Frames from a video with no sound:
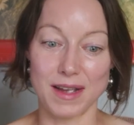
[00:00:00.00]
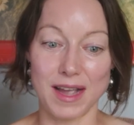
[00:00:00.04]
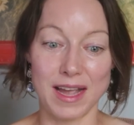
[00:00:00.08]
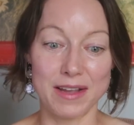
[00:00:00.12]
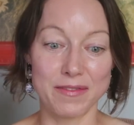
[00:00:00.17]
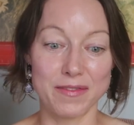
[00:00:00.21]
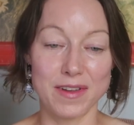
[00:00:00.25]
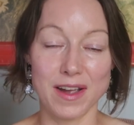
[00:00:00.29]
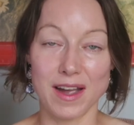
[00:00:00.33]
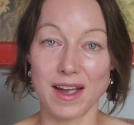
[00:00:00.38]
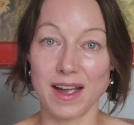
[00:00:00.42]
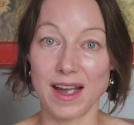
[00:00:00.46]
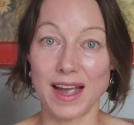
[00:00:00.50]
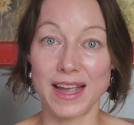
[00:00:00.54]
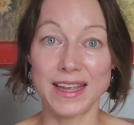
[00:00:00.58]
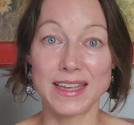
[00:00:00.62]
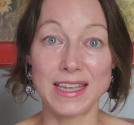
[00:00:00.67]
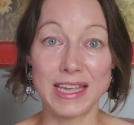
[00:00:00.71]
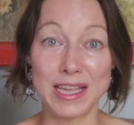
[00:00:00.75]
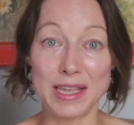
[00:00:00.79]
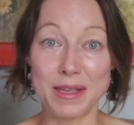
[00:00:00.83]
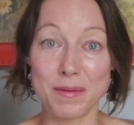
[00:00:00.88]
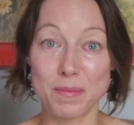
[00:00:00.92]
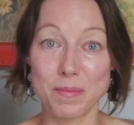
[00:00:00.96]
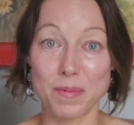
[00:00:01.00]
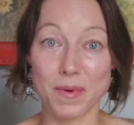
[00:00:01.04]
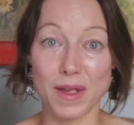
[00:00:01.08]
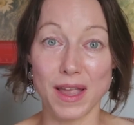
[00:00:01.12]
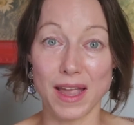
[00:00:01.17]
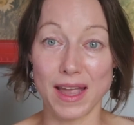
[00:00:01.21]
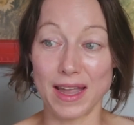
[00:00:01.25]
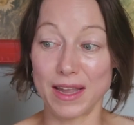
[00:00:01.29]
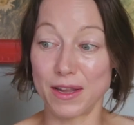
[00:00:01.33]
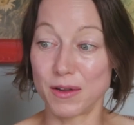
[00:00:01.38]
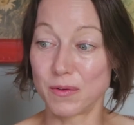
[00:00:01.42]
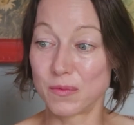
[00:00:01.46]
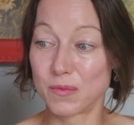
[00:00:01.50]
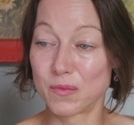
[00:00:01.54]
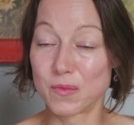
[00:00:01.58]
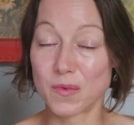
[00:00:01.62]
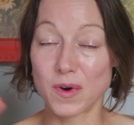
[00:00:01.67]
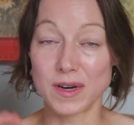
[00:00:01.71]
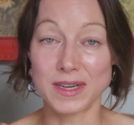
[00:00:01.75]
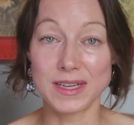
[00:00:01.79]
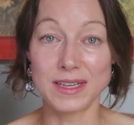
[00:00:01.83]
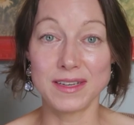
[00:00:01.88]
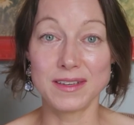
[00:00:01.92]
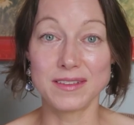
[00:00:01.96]
I keep a
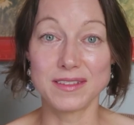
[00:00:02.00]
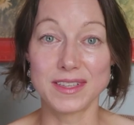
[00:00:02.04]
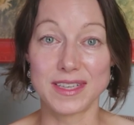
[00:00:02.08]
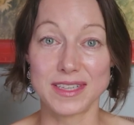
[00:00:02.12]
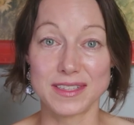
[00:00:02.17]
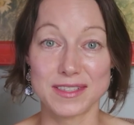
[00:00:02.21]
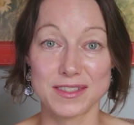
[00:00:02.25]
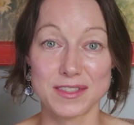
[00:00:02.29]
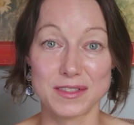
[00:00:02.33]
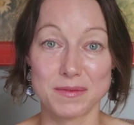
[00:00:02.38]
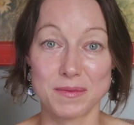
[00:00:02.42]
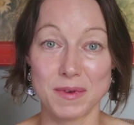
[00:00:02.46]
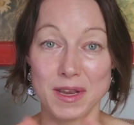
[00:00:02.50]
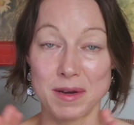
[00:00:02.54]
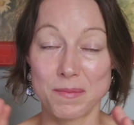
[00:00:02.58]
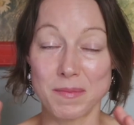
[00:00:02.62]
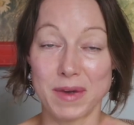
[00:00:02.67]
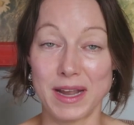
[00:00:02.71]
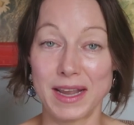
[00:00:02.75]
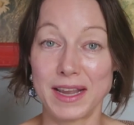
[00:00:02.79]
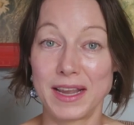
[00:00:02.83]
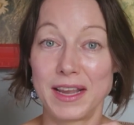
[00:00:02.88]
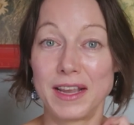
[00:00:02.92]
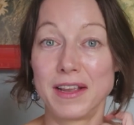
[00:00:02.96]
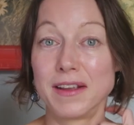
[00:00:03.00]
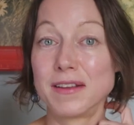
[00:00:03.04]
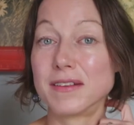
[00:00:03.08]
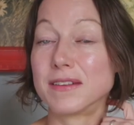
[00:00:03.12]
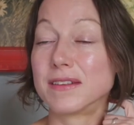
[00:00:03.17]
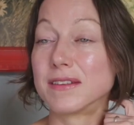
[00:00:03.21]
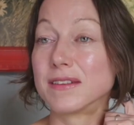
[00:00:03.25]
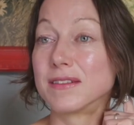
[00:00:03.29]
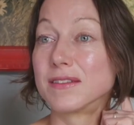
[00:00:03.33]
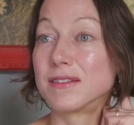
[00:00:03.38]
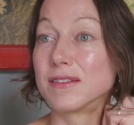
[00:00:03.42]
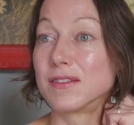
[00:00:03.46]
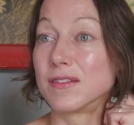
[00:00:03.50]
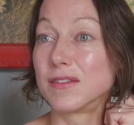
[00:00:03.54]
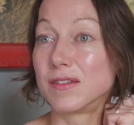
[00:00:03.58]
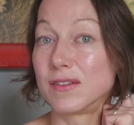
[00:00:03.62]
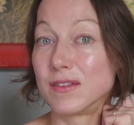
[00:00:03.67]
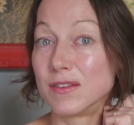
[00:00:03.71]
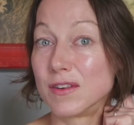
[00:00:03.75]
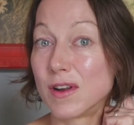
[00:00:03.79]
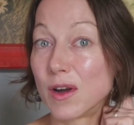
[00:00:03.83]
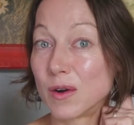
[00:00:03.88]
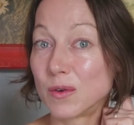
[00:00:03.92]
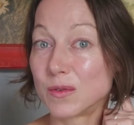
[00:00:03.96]
running list in my
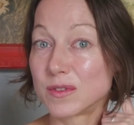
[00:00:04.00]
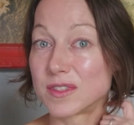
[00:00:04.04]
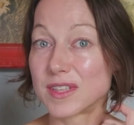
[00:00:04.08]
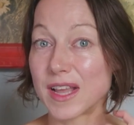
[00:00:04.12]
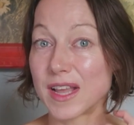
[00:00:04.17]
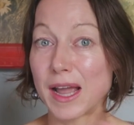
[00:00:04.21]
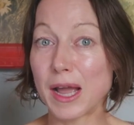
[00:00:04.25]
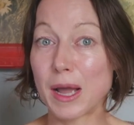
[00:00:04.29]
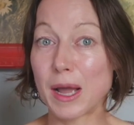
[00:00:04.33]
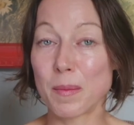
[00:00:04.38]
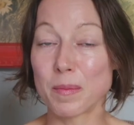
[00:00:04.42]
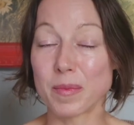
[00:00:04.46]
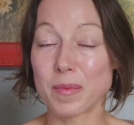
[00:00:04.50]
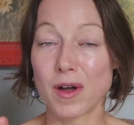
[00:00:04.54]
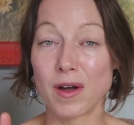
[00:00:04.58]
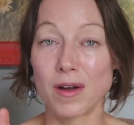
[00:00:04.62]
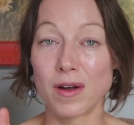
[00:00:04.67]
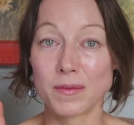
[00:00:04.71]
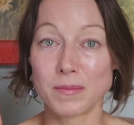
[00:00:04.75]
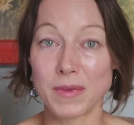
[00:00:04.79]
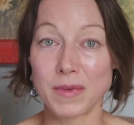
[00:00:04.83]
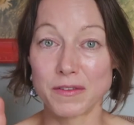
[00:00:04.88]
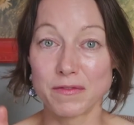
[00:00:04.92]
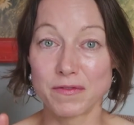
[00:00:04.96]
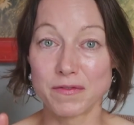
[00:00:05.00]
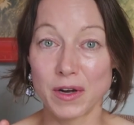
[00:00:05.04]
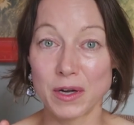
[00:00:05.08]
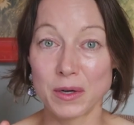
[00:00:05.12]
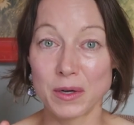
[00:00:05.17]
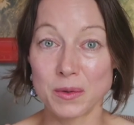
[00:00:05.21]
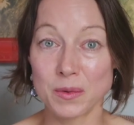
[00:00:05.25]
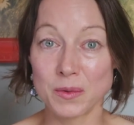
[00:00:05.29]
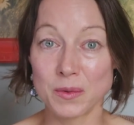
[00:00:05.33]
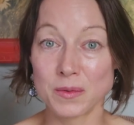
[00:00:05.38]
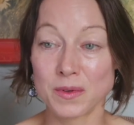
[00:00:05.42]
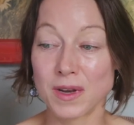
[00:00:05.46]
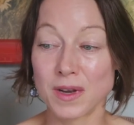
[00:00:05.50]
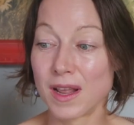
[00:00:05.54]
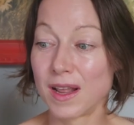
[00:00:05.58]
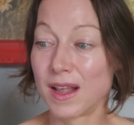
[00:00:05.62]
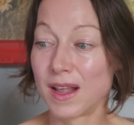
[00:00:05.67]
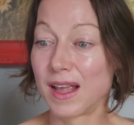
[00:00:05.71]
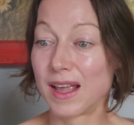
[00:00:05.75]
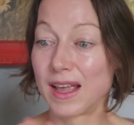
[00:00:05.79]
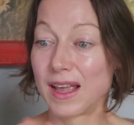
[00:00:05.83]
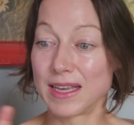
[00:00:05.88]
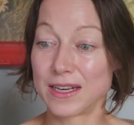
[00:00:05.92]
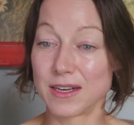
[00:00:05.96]
notes app on my phone,
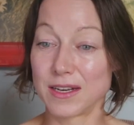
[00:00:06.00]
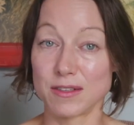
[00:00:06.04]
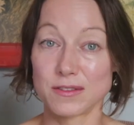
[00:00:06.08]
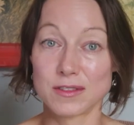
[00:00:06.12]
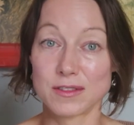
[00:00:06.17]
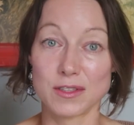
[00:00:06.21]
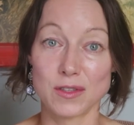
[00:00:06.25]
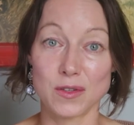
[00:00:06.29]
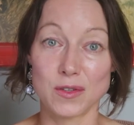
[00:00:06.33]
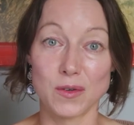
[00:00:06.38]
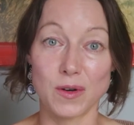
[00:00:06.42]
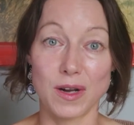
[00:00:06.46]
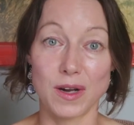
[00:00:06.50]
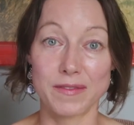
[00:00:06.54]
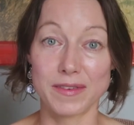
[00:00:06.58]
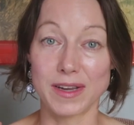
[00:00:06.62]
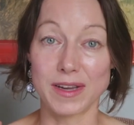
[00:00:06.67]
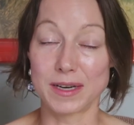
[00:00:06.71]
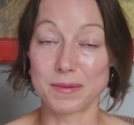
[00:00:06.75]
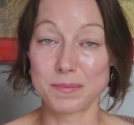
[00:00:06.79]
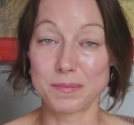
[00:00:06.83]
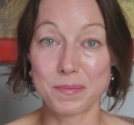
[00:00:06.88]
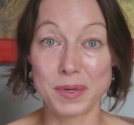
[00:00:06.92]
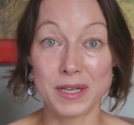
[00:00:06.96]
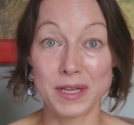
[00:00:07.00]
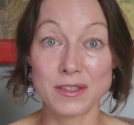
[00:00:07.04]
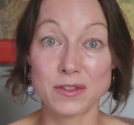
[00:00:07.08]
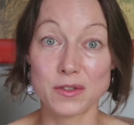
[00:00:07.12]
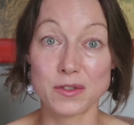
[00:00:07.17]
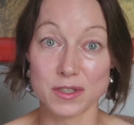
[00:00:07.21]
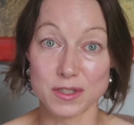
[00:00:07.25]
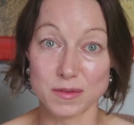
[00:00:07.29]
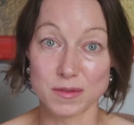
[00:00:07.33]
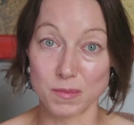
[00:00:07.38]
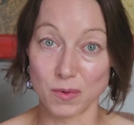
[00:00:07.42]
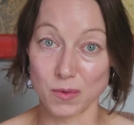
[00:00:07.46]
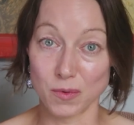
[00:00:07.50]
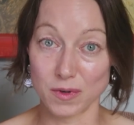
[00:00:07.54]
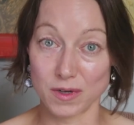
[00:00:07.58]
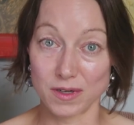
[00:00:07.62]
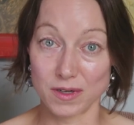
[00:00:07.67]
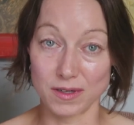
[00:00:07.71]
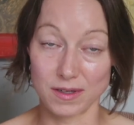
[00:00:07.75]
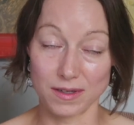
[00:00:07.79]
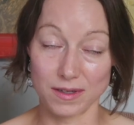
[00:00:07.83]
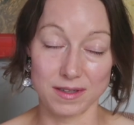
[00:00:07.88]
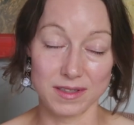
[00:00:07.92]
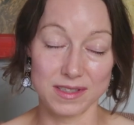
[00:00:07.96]
and also I've got a Pinterest
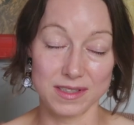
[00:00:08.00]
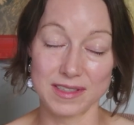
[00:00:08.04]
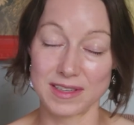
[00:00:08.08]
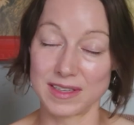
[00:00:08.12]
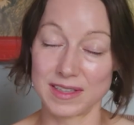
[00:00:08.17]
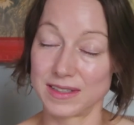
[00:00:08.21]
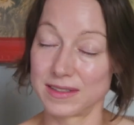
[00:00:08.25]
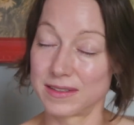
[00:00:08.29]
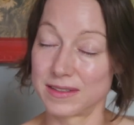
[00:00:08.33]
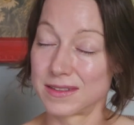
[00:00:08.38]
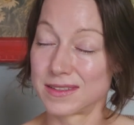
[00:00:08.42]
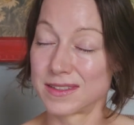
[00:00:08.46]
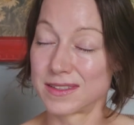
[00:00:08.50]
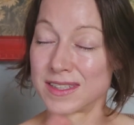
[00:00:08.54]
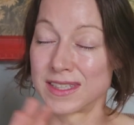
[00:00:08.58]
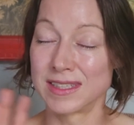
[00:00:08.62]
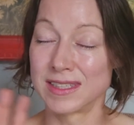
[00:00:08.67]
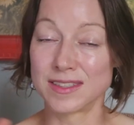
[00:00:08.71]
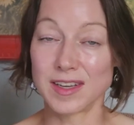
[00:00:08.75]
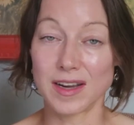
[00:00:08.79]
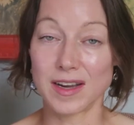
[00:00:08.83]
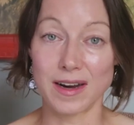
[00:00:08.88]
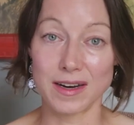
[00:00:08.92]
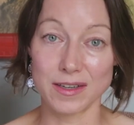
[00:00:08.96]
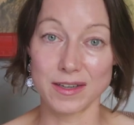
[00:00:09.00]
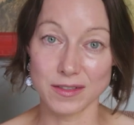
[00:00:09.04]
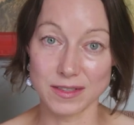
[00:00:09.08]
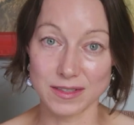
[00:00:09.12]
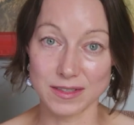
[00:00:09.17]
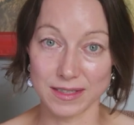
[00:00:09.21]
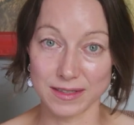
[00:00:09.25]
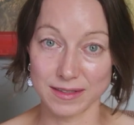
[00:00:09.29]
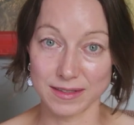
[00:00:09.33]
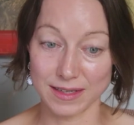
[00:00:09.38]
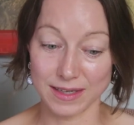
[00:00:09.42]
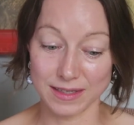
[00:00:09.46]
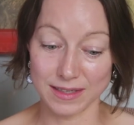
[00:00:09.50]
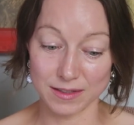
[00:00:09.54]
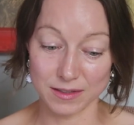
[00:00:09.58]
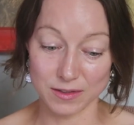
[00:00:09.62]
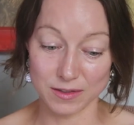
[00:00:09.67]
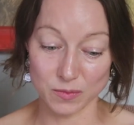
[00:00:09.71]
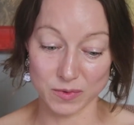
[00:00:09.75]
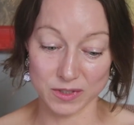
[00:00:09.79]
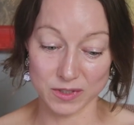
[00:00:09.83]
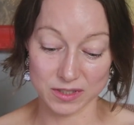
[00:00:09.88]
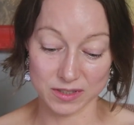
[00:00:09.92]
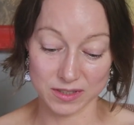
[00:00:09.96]
board that is entirely
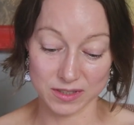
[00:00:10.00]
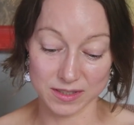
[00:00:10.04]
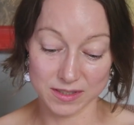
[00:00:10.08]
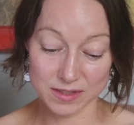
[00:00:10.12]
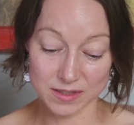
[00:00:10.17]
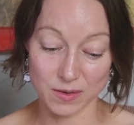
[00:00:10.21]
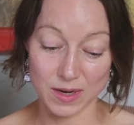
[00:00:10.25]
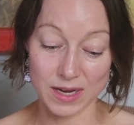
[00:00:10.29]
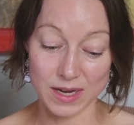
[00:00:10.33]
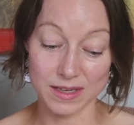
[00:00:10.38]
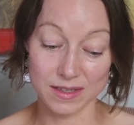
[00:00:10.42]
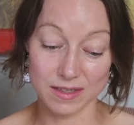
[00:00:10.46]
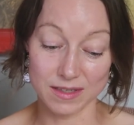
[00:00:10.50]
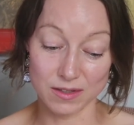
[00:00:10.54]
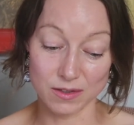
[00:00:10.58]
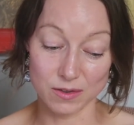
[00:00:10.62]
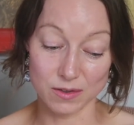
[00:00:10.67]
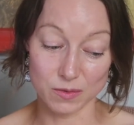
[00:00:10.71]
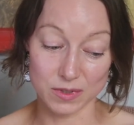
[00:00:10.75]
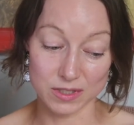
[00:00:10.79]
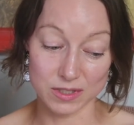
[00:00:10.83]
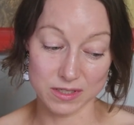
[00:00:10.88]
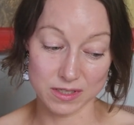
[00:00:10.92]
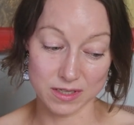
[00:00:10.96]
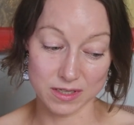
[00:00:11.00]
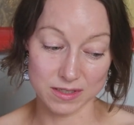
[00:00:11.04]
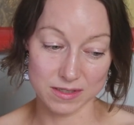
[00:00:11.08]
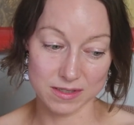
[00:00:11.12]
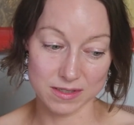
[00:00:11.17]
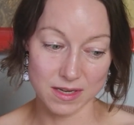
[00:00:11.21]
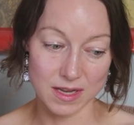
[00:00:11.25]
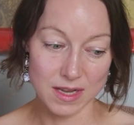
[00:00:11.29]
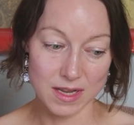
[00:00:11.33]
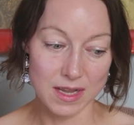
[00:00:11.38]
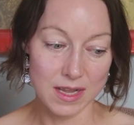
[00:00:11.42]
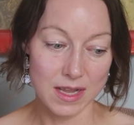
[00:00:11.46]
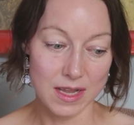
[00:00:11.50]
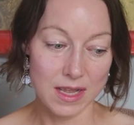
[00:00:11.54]
dedicated to wish lists, so I could do a wish list.